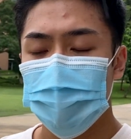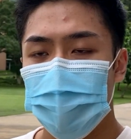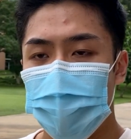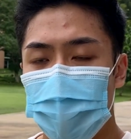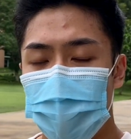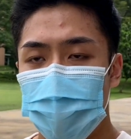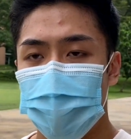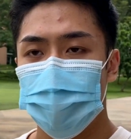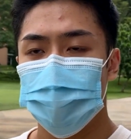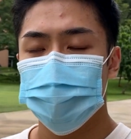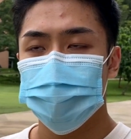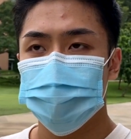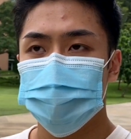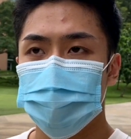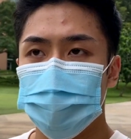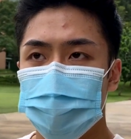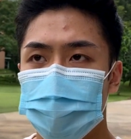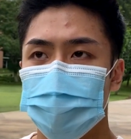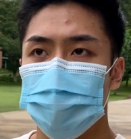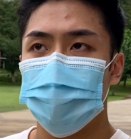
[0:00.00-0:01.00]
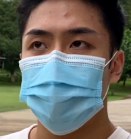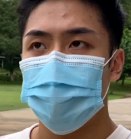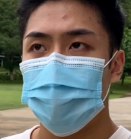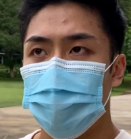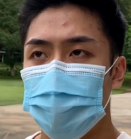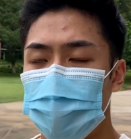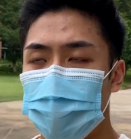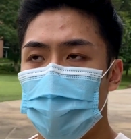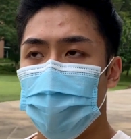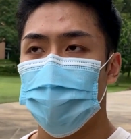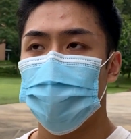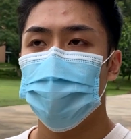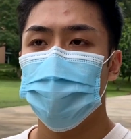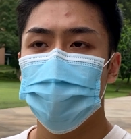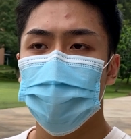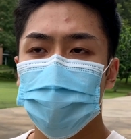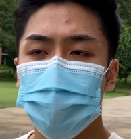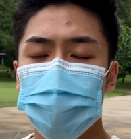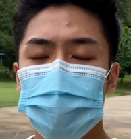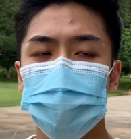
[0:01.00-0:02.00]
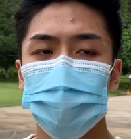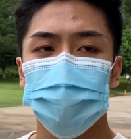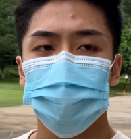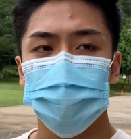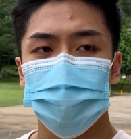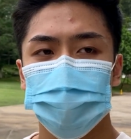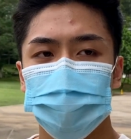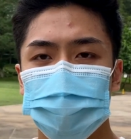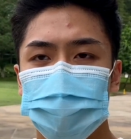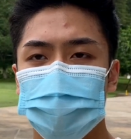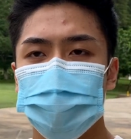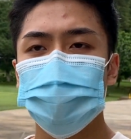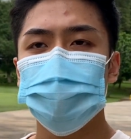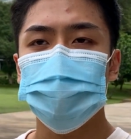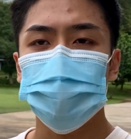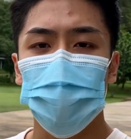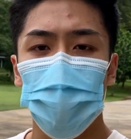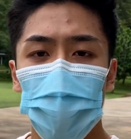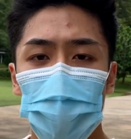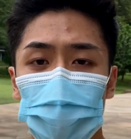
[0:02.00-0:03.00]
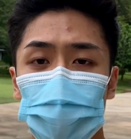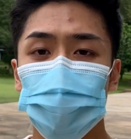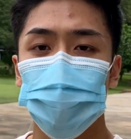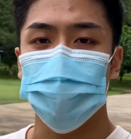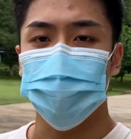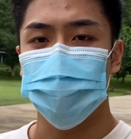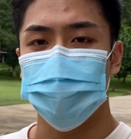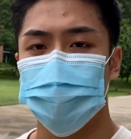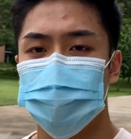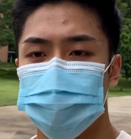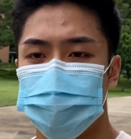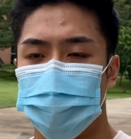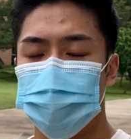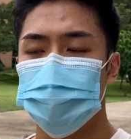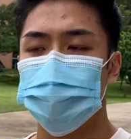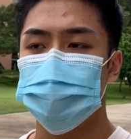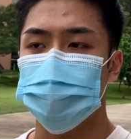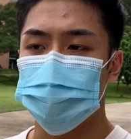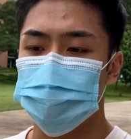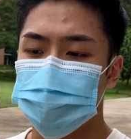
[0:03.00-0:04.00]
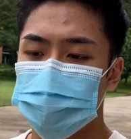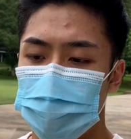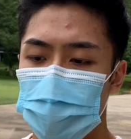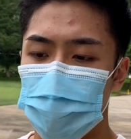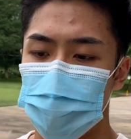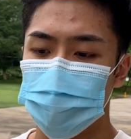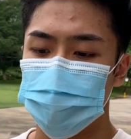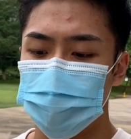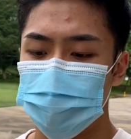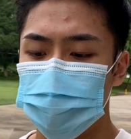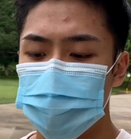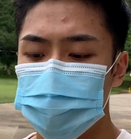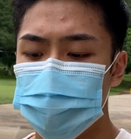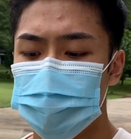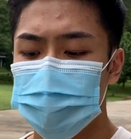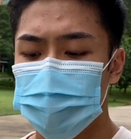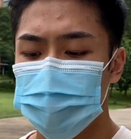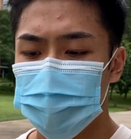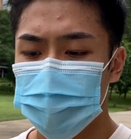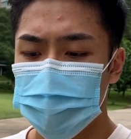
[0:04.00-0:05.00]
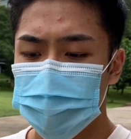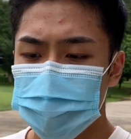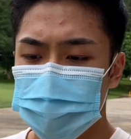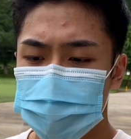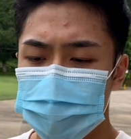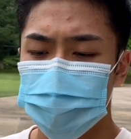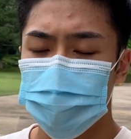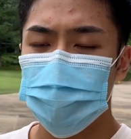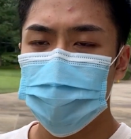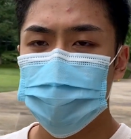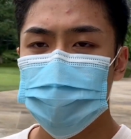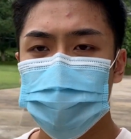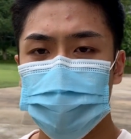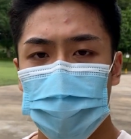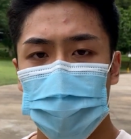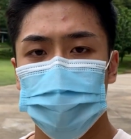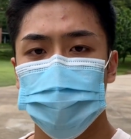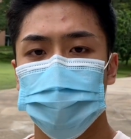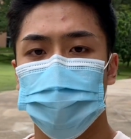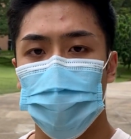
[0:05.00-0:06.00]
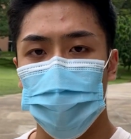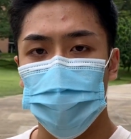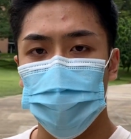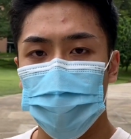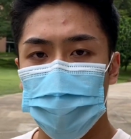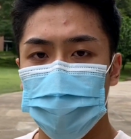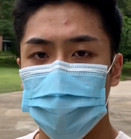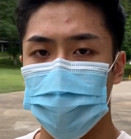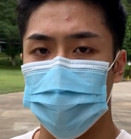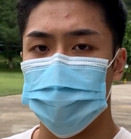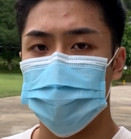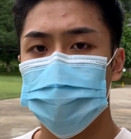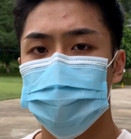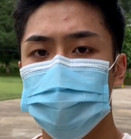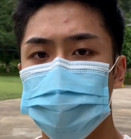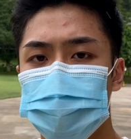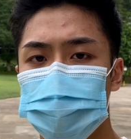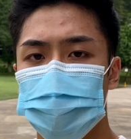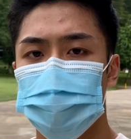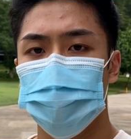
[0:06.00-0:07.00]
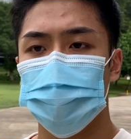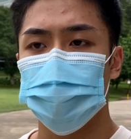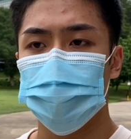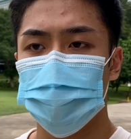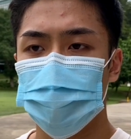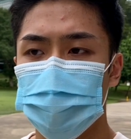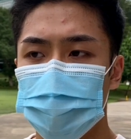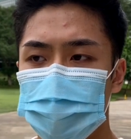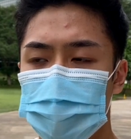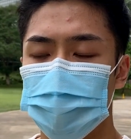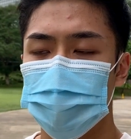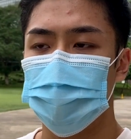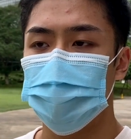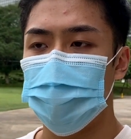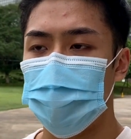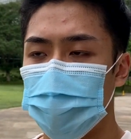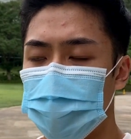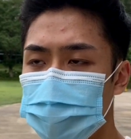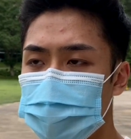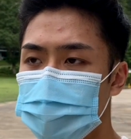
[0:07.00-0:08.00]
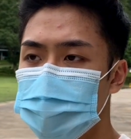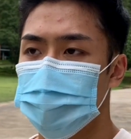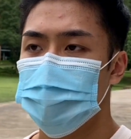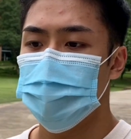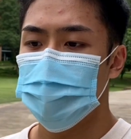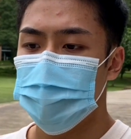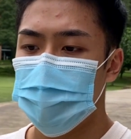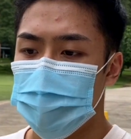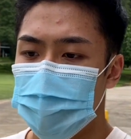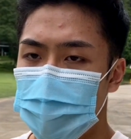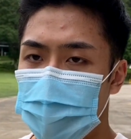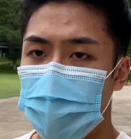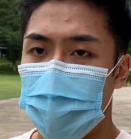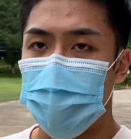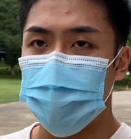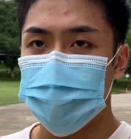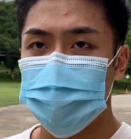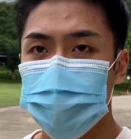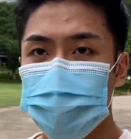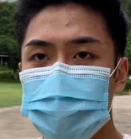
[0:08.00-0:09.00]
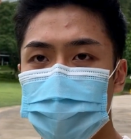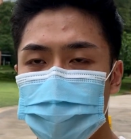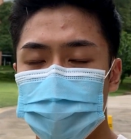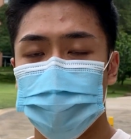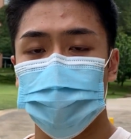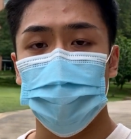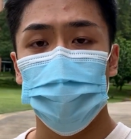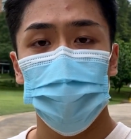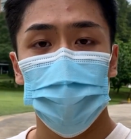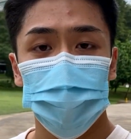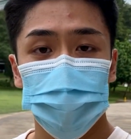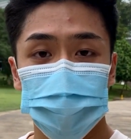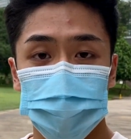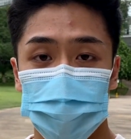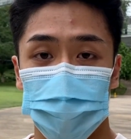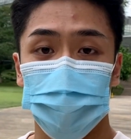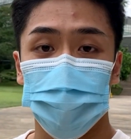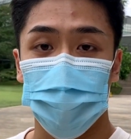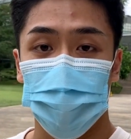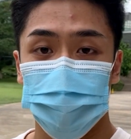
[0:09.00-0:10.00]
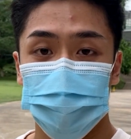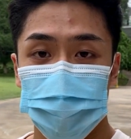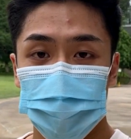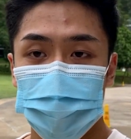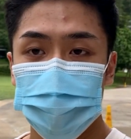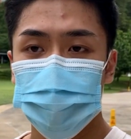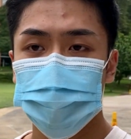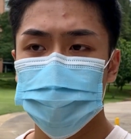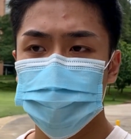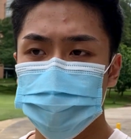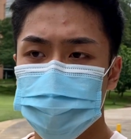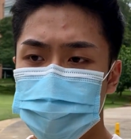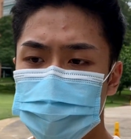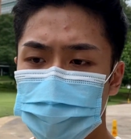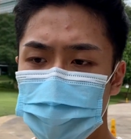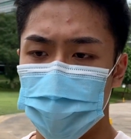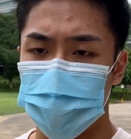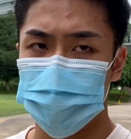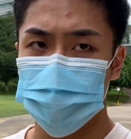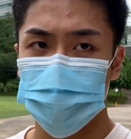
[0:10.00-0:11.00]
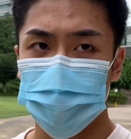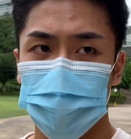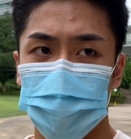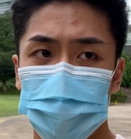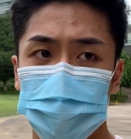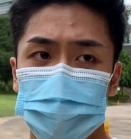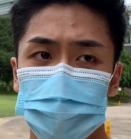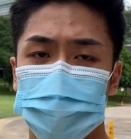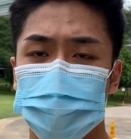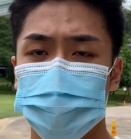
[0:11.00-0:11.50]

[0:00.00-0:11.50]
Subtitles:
and I feel this awkwardness, right, this social awkwardness really stems from within. Like, I think that someone is staring at me, but it's